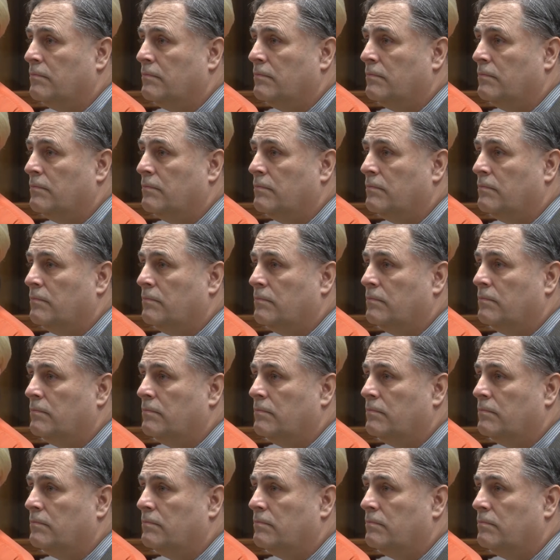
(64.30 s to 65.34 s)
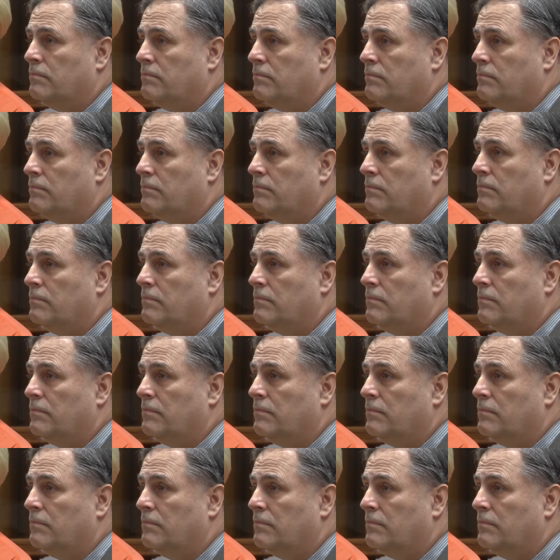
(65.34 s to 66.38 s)

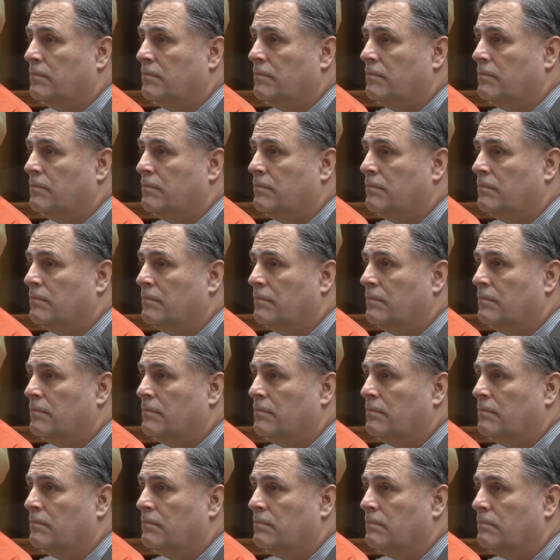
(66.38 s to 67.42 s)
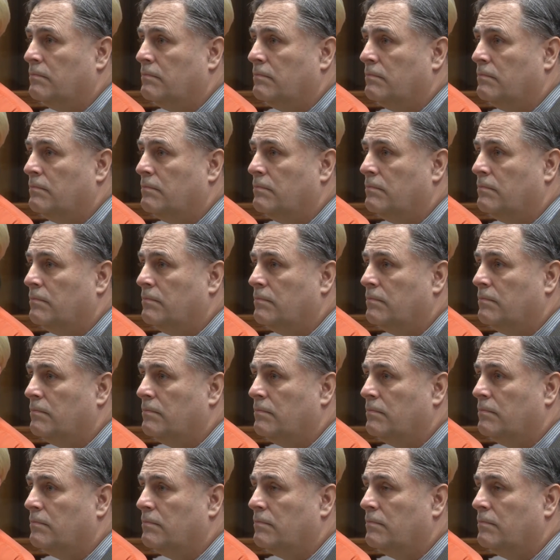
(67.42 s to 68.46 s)

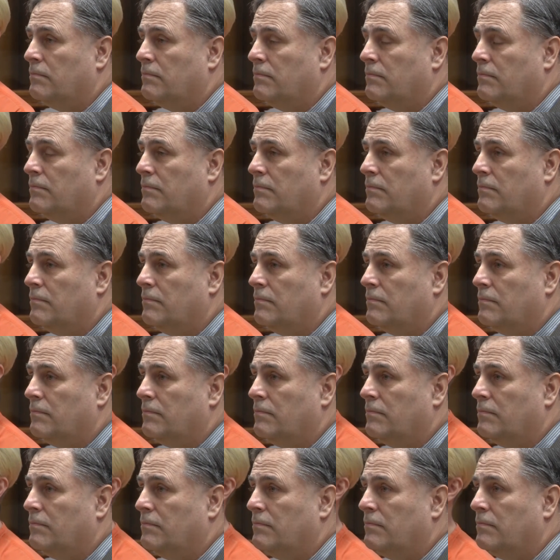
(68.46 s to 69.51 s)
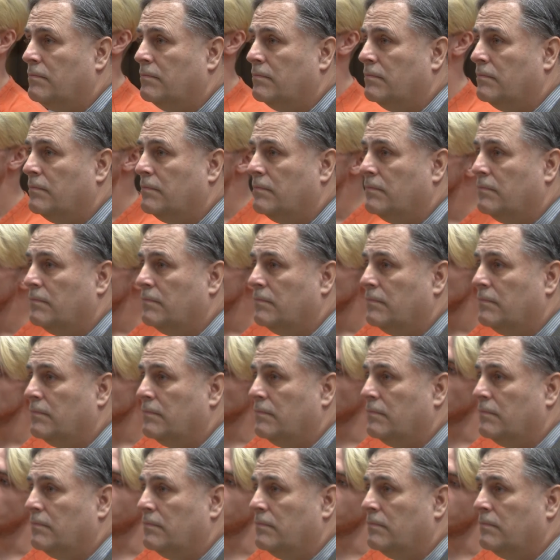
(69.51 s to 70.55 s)

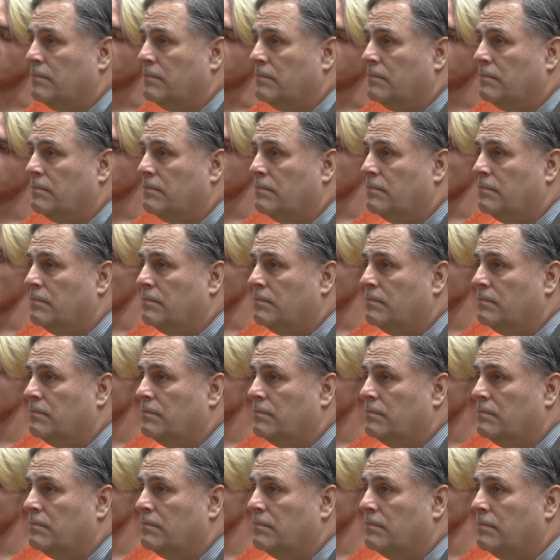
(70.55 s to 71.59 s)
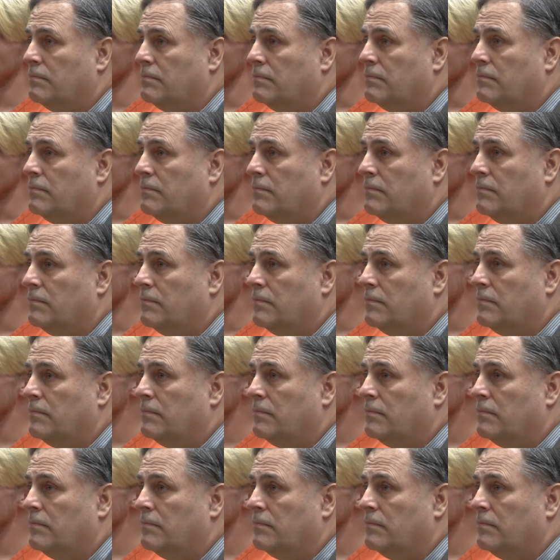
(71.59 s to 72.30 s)
The person shown says nothing.